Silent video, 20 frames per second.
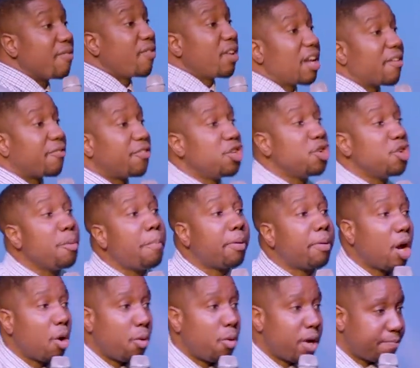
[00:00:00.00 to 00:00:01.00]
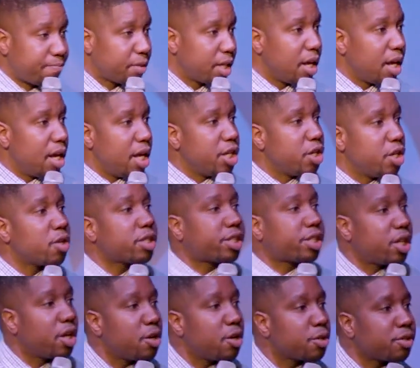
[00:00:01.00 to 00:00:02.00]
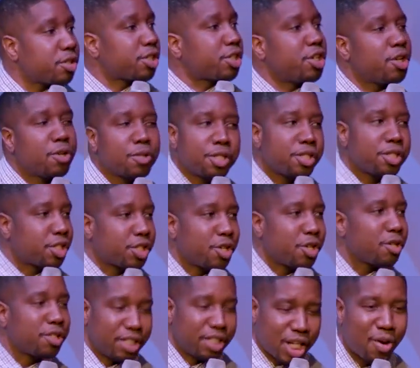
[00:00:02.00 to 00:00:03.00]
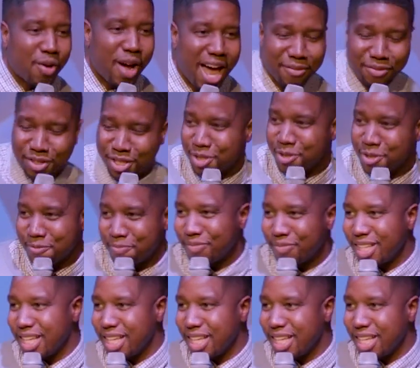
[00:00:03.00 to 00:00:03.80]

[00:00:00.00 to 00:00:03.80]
even if you blow it, your children's children's children don't have to?